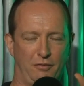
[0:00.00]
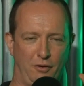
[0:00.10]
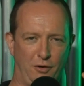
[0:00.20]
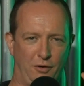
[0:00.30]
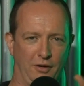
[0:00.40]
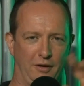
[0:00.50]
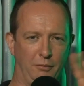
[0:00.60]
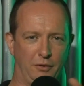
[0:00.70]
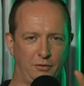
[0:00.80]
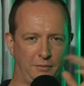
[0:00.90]
thought,
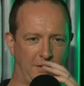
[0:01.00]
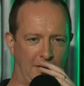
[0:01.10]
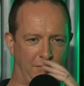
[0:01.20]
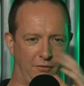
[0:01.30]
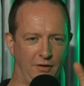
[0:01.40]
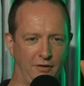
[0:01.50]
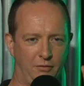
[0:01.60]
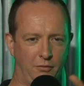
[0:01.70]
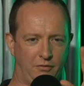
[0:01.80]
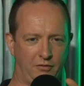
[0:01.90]
and we talked about it afterwards. Like
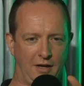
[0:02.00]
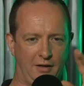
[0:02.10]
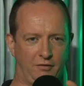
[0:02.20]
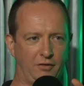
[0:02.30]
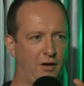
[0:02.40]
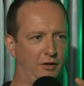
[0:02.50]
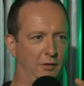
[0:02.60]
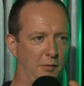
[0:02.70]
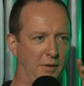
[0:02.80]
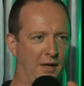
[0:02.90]
she was slightly
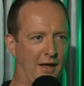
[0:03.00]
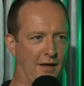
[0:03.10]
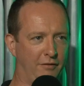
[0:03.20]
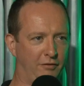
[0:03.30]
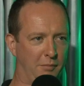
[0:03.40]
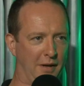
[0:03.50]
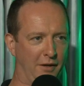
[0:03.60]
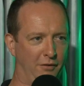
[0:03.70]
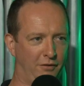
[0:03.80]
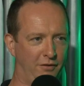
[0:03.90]
startled at being asked
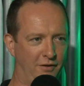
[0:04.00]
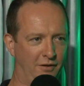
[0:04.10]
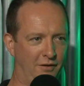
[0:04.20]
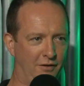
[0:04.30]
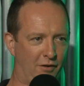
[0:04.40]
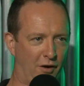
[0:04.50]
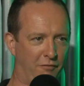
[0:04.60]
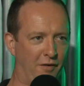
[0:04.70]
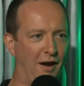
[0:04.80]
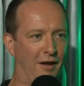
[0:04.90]
about how, her,
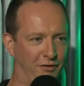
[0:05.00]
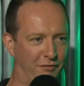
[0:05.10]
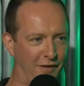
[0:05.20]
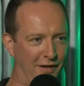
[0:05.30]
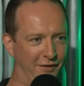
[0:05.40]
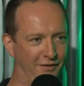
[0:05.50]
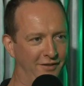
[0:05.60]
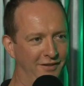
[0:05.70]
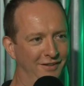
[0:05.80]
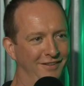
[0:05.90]
she, felt. how she felt.
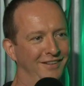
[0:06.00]
I know.